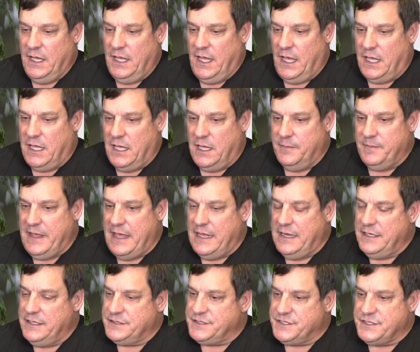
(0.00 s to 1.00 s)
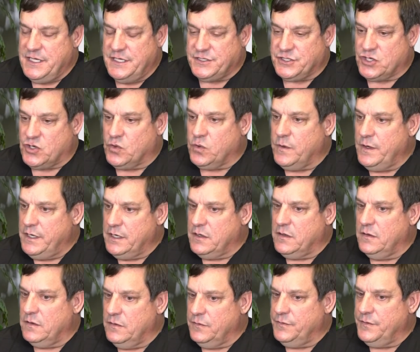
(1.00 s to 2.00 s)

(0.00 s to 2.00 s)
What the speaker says: And it's critical.